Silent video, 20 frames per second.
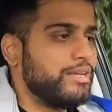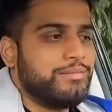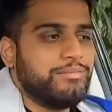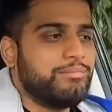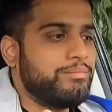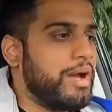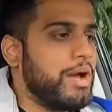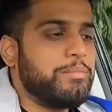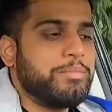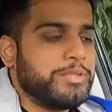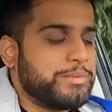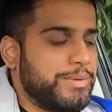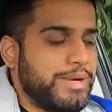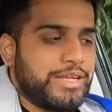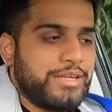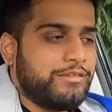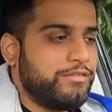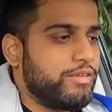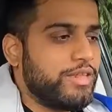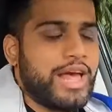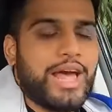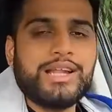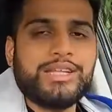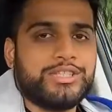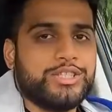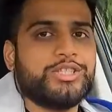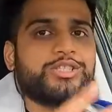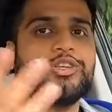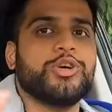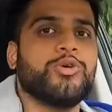My perspective for that
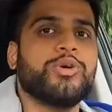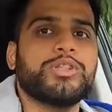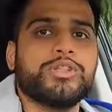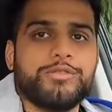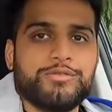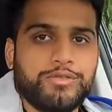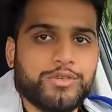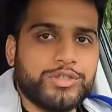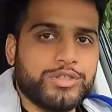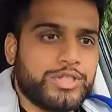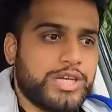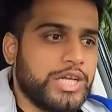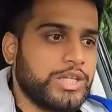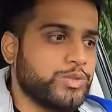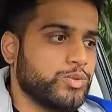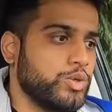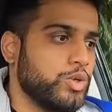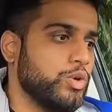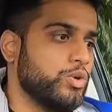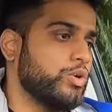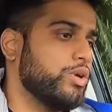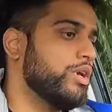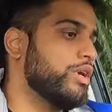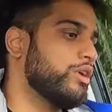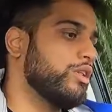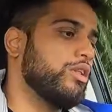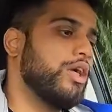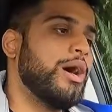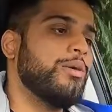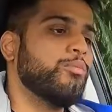is just go with the full-size Rogue. You get
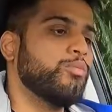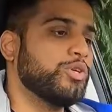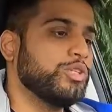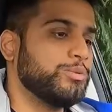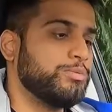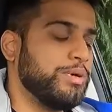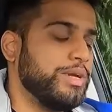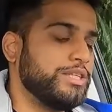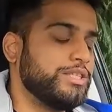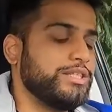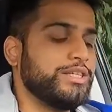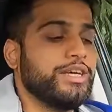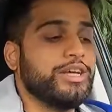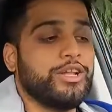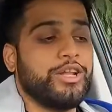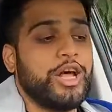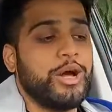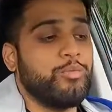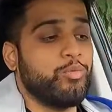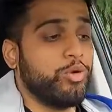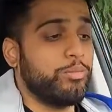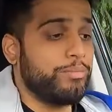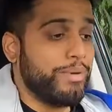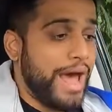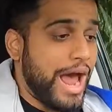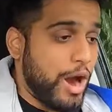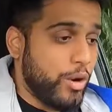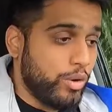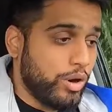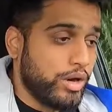a lot more space, you get a lot more
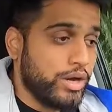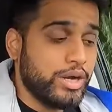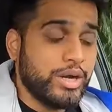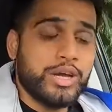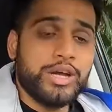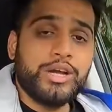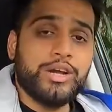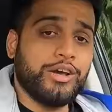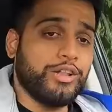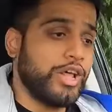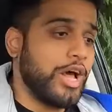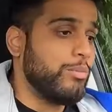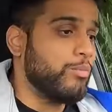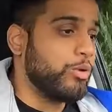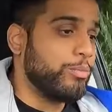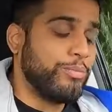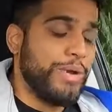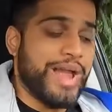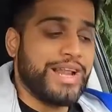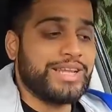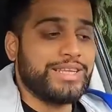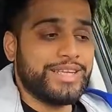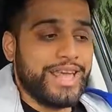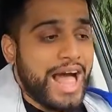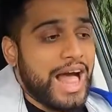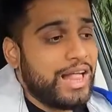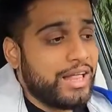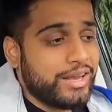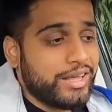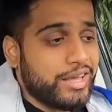power, a lot more
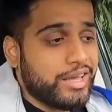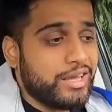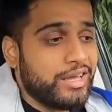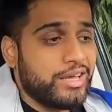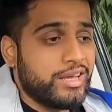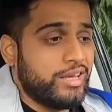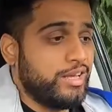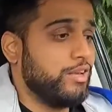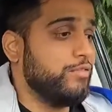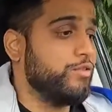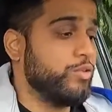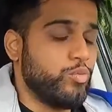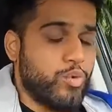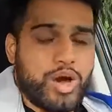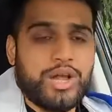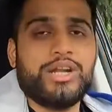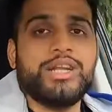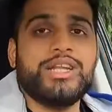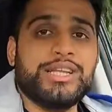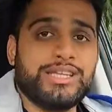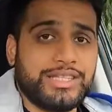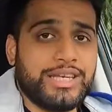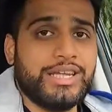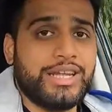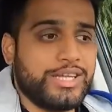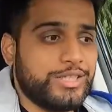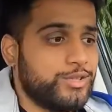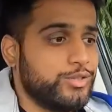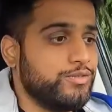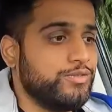practicality. If you want a Nissan
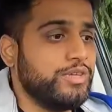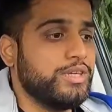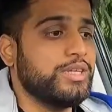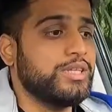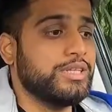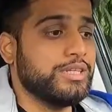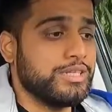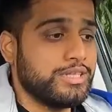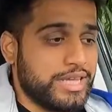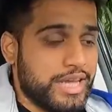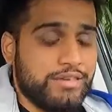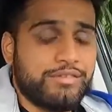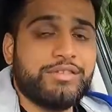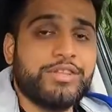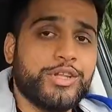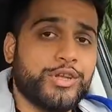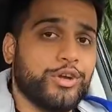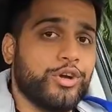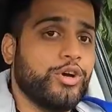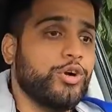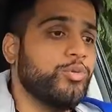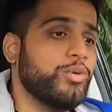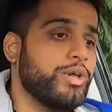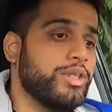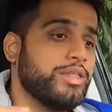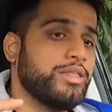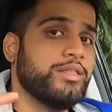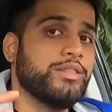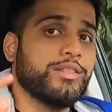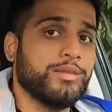SUV, then definitely go
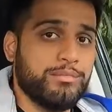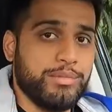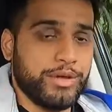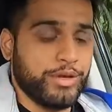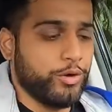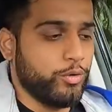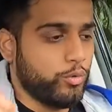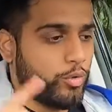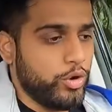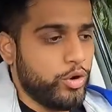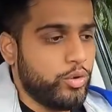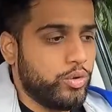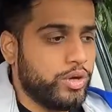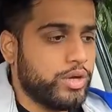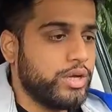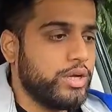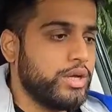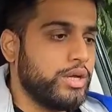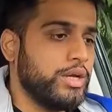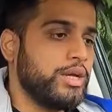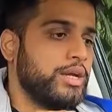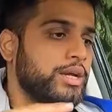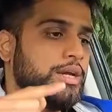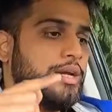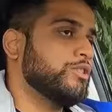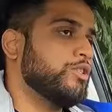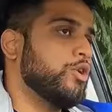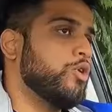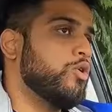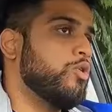with the bigger Rogue.
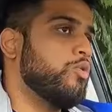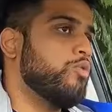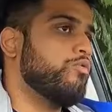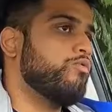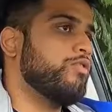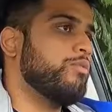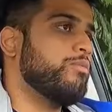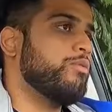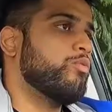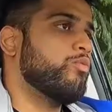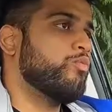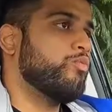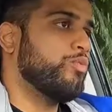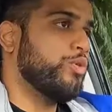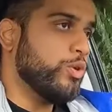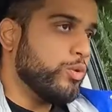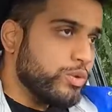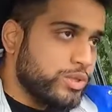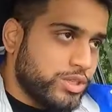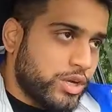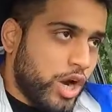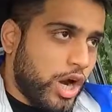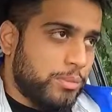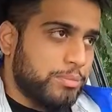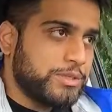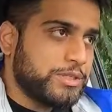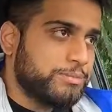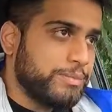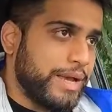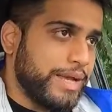So from a used car
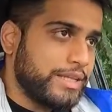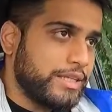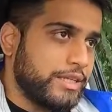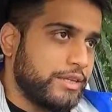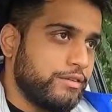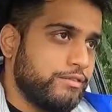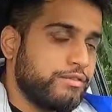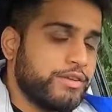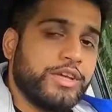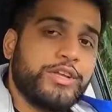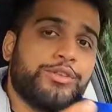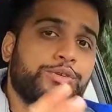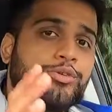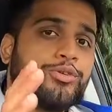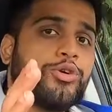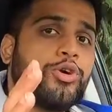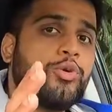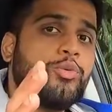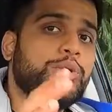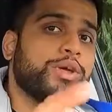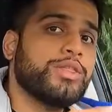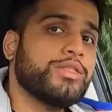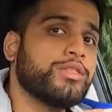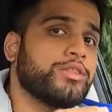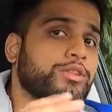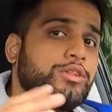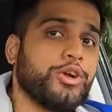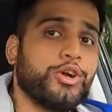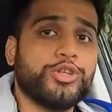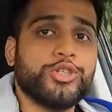perspective, either go with
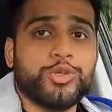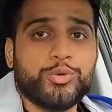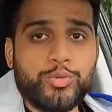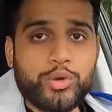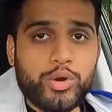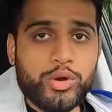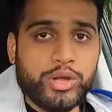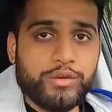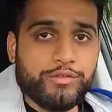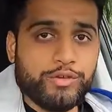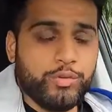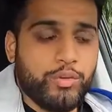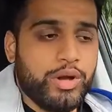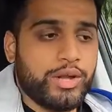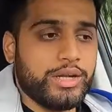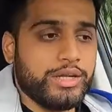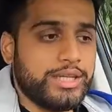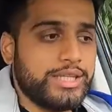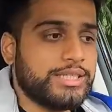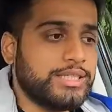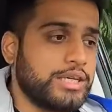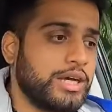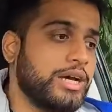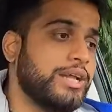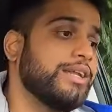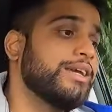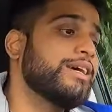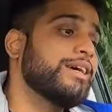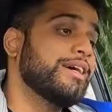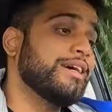the larger Rogue if you want a
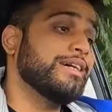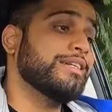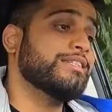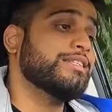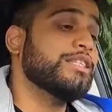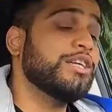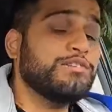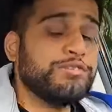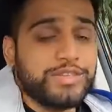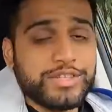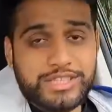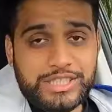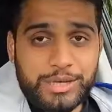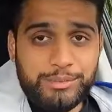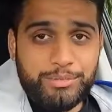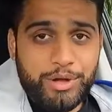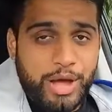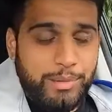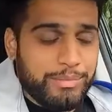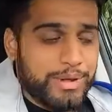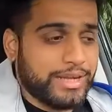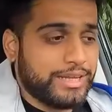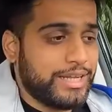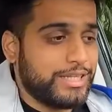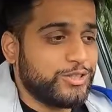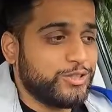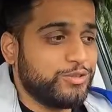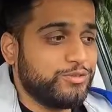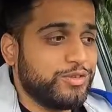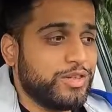Nissan, a different subcompact
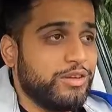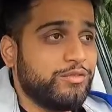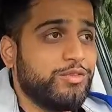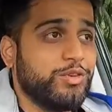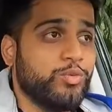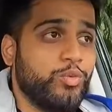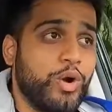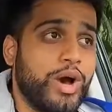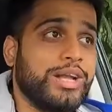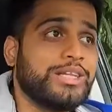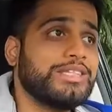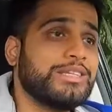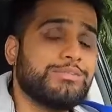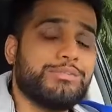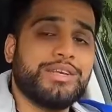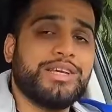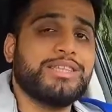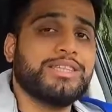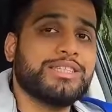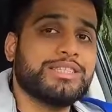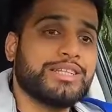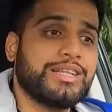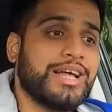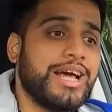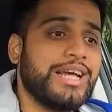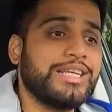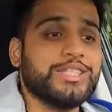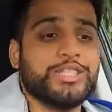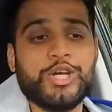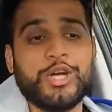SUV if you want something in this
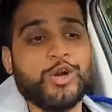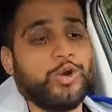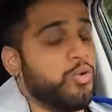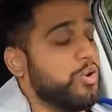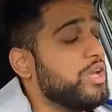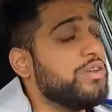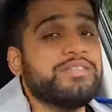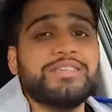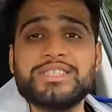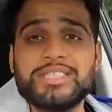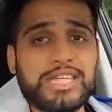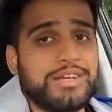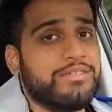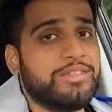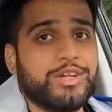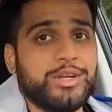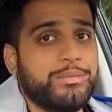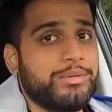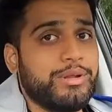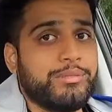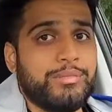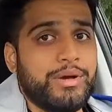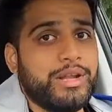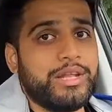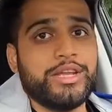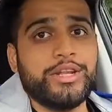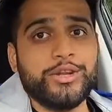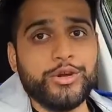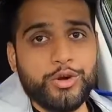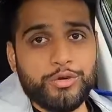class, or even save a little bit of
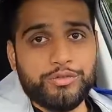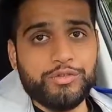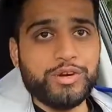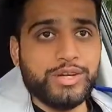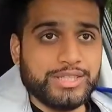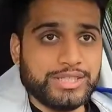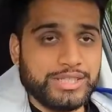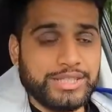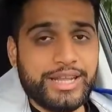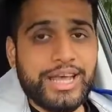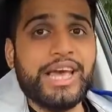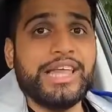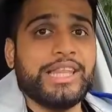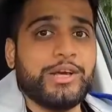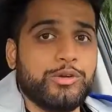money and go for a sedan.